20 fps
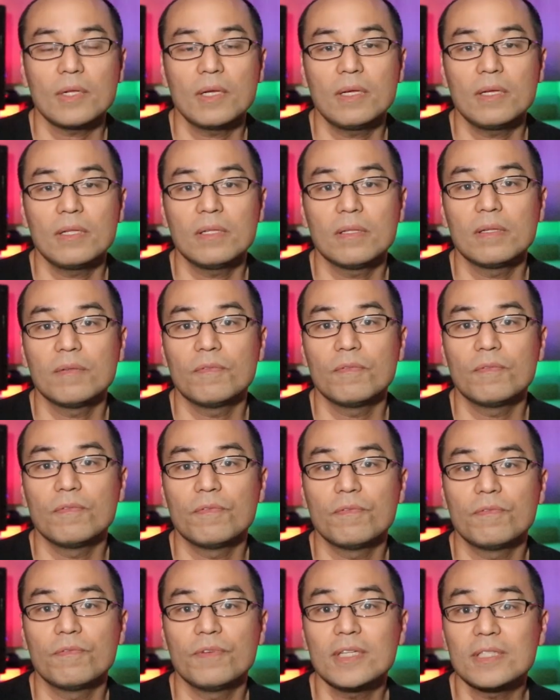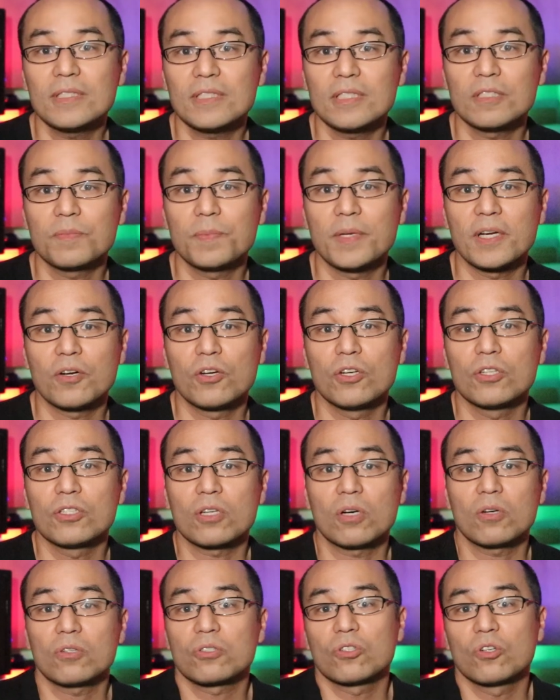And Vincent's parents
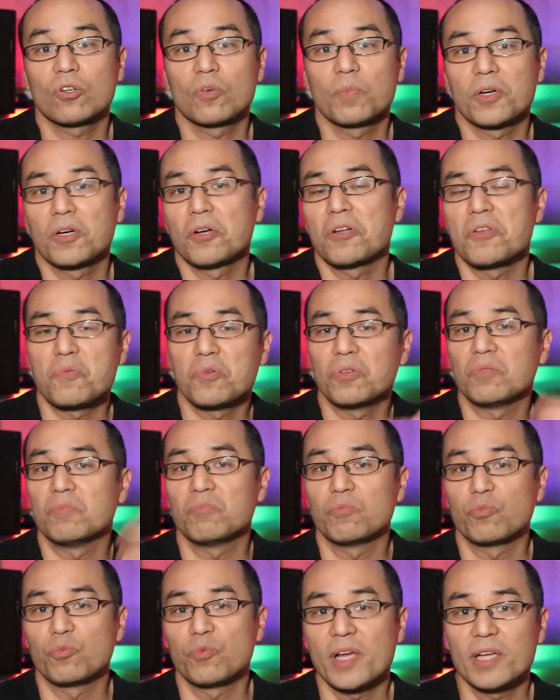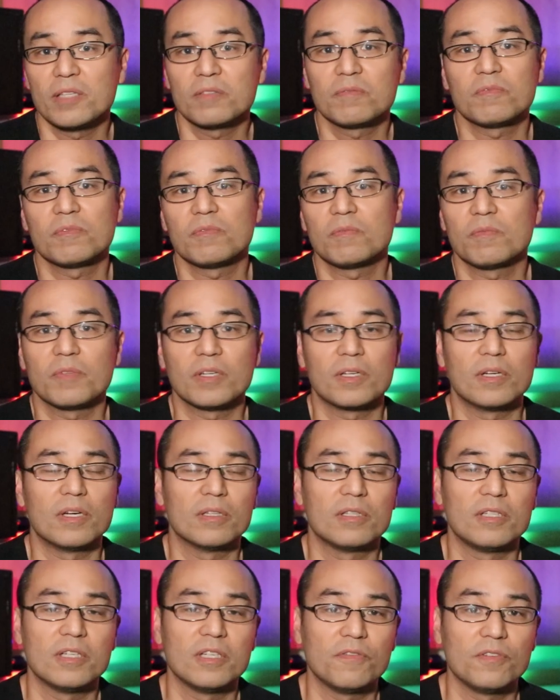also apparently would rent
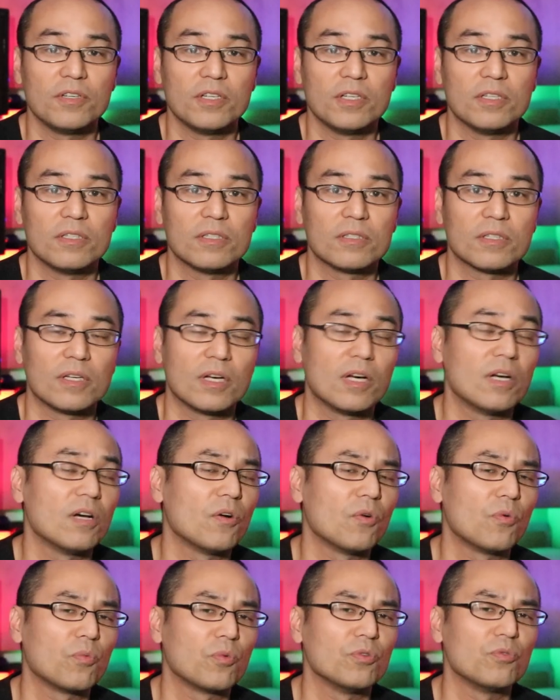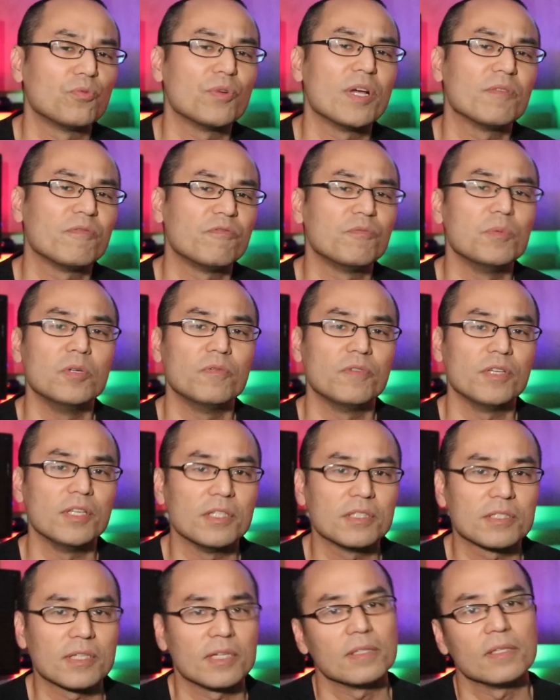
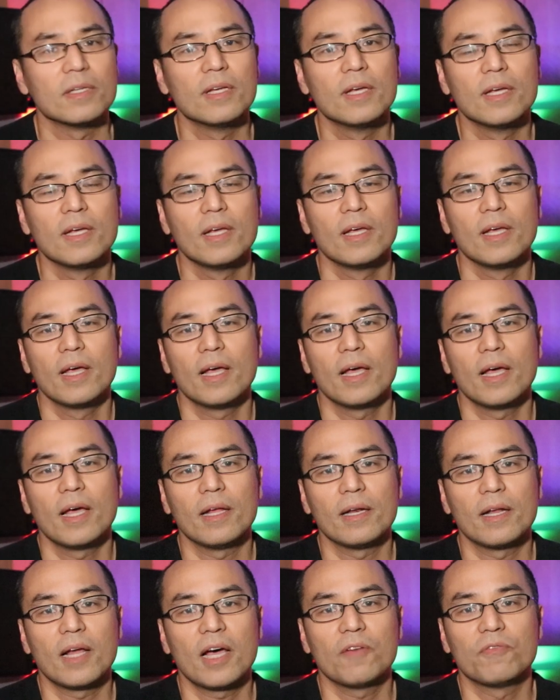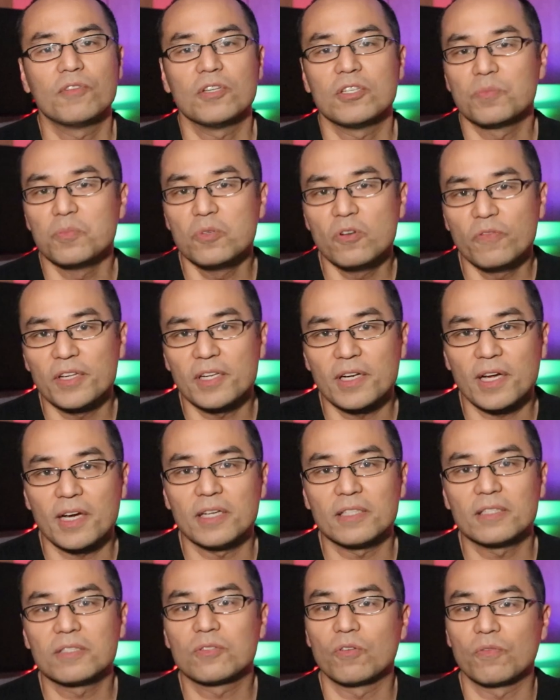movies and have these movie
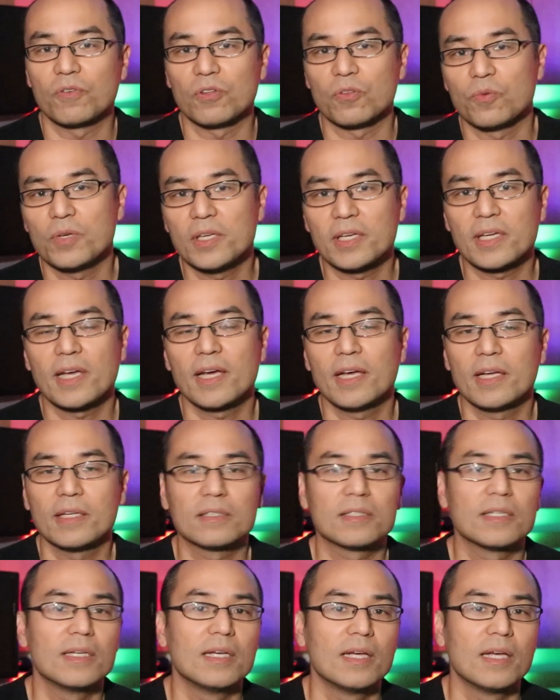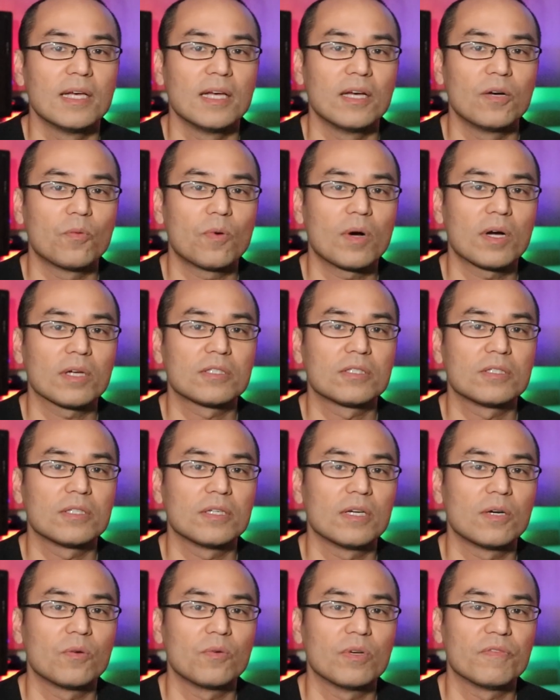nights over the weekends and watch
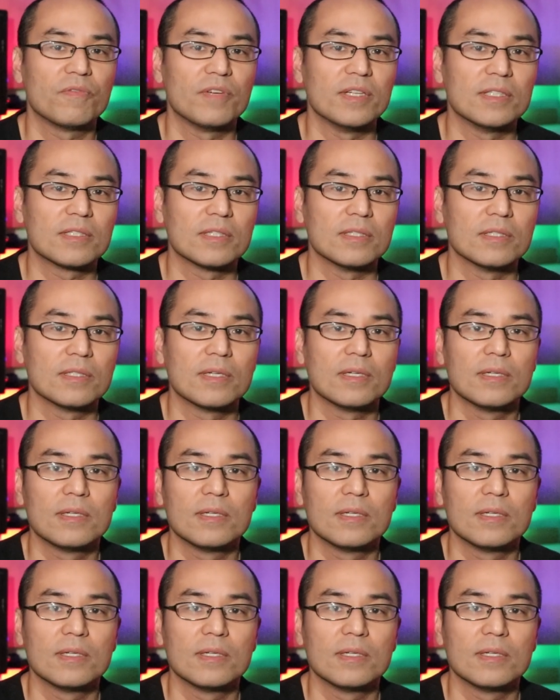with Vincent